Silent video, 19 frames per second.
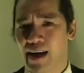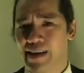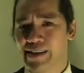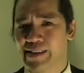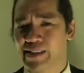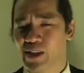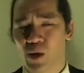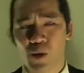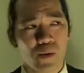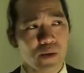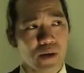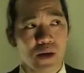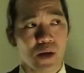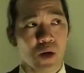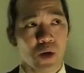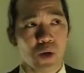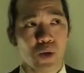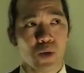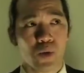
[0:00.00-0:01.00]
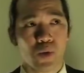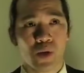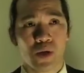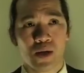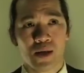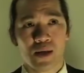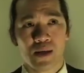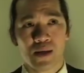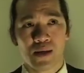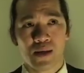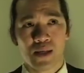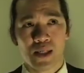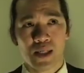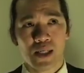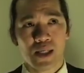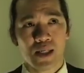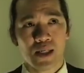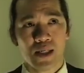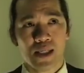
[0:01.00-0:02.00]
I don't know
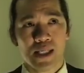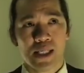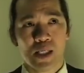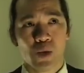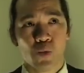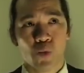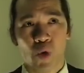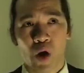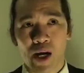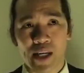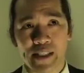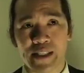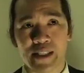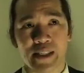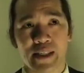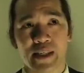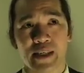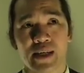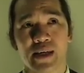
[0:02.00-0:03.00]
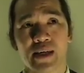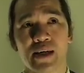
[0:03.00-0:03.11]
what